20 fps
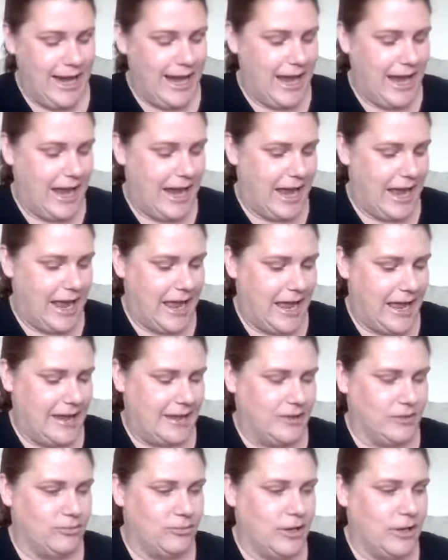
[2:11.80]

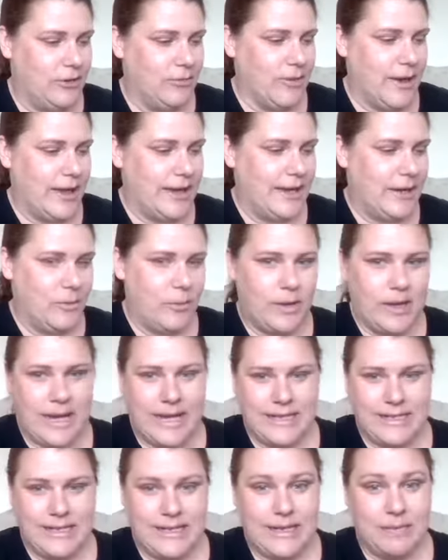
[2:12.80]
and regretting what I
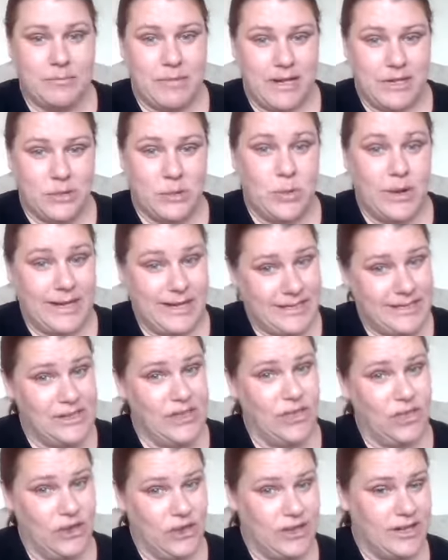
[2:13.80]
did in my 20s and
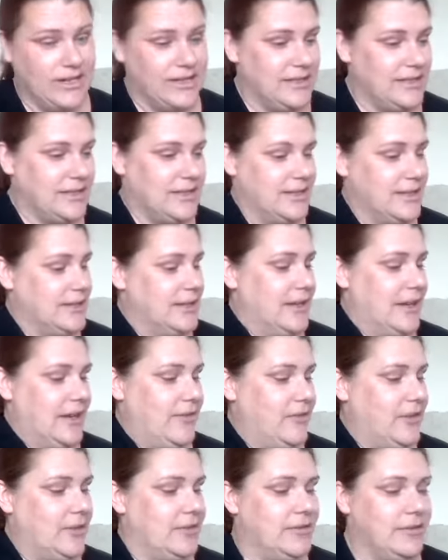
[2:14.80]
30s
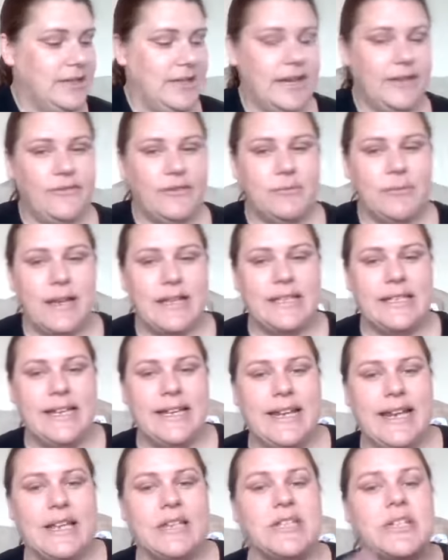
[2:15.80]
and even my
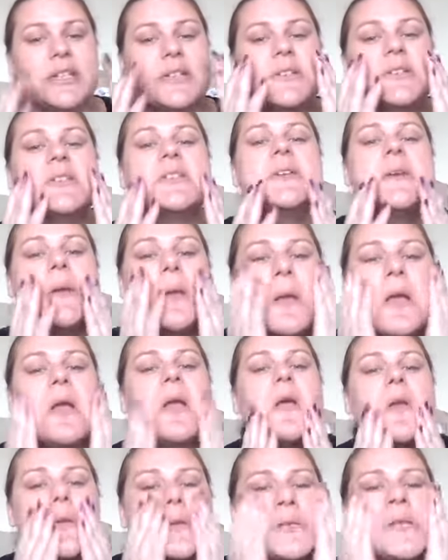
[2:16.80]
teenage years.
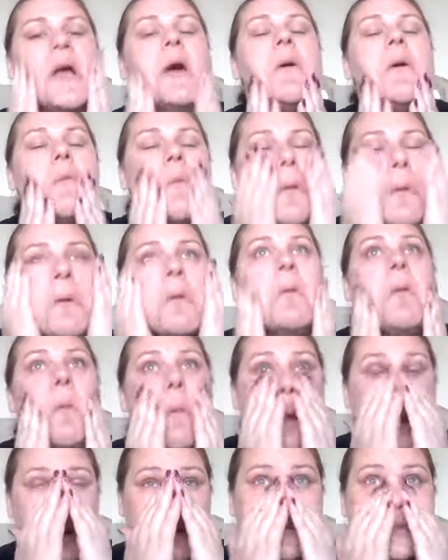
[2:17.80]
So
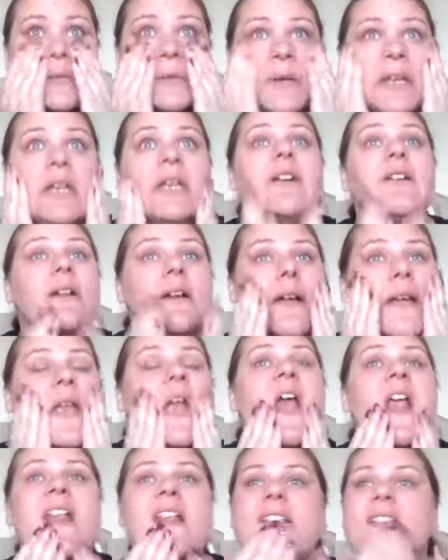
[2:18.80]
what I'm doing here
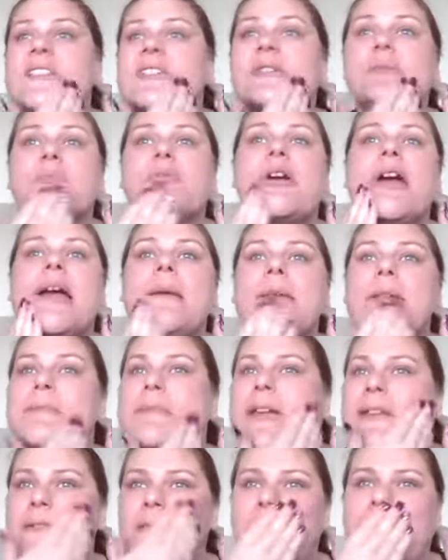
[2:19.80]
again is just priming
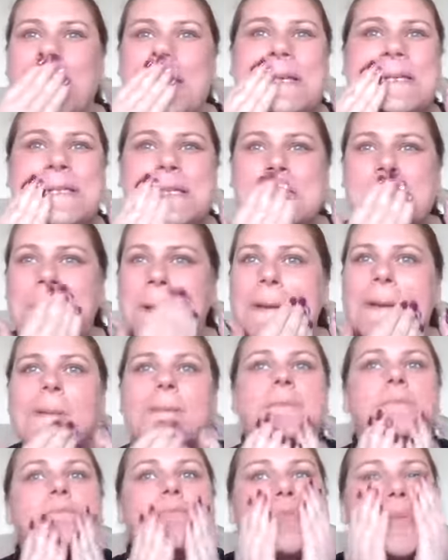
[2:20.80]
my face.
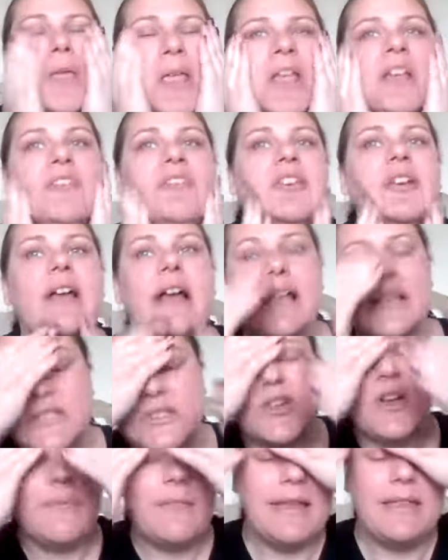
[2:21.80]
If you
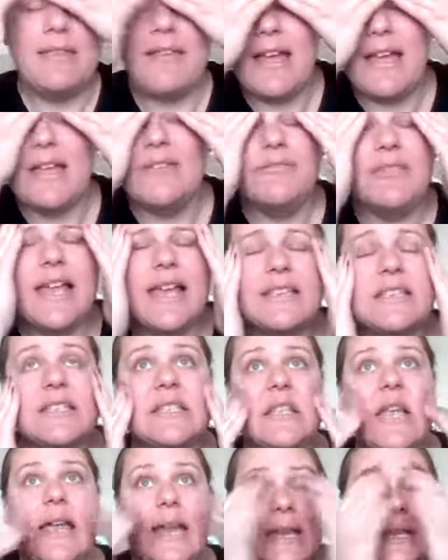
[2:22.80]
guys saw my live
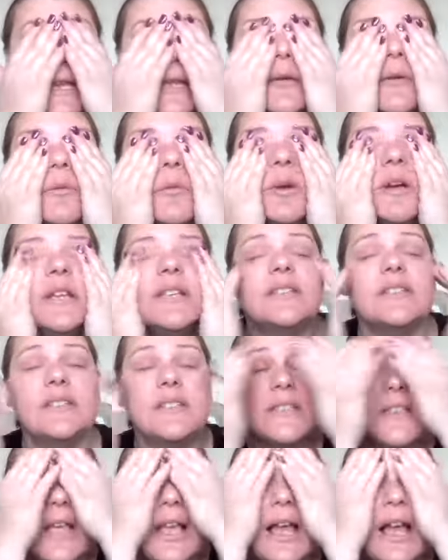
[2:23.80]
last night,
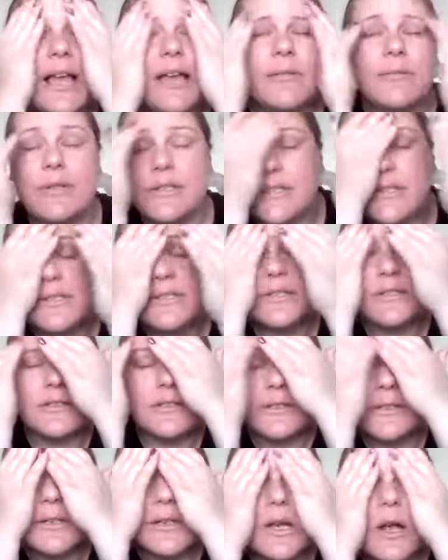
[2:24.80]
I was
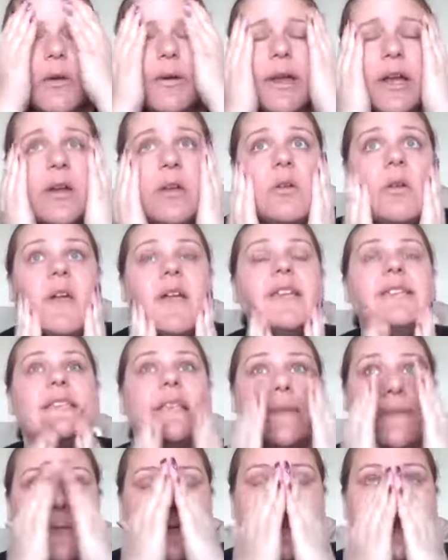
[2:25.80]
going
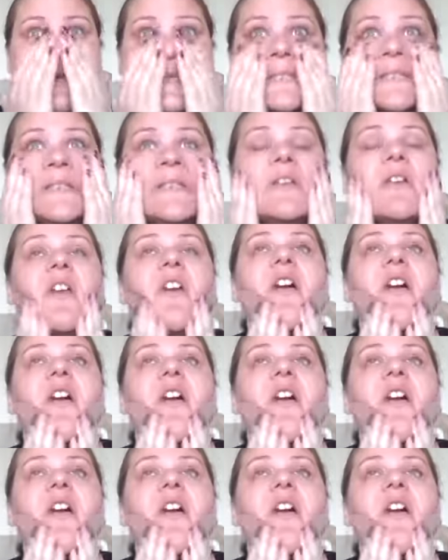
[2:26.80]
crazy for this